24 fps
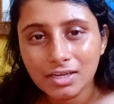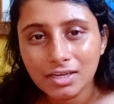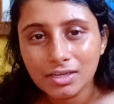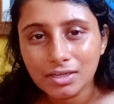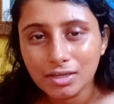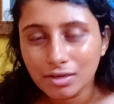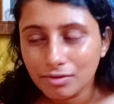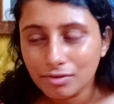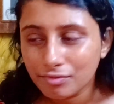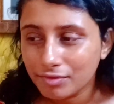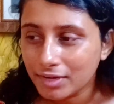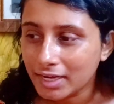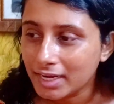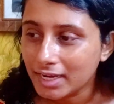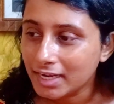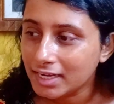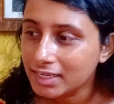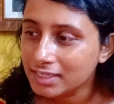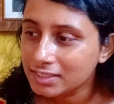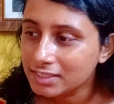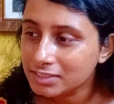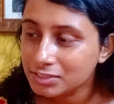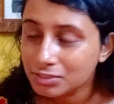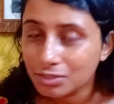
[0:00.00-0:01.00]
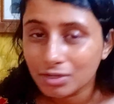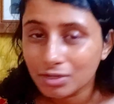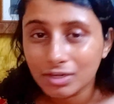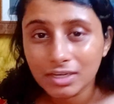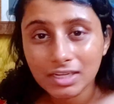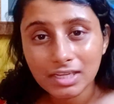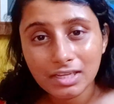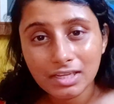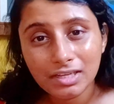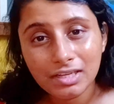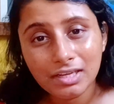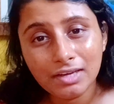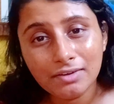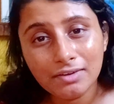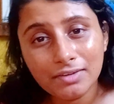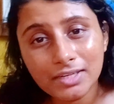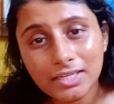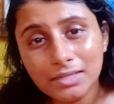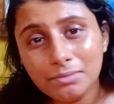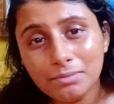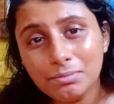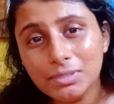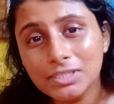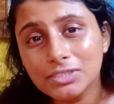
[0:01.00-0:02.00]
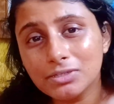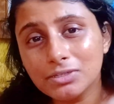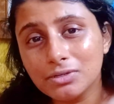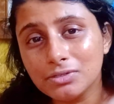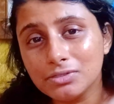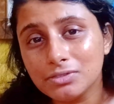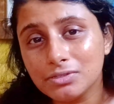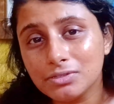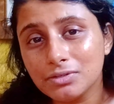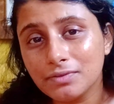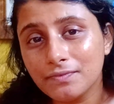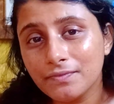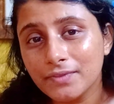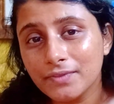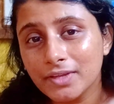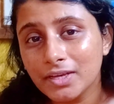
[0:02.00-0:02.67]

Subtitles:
your friends, your enemies also.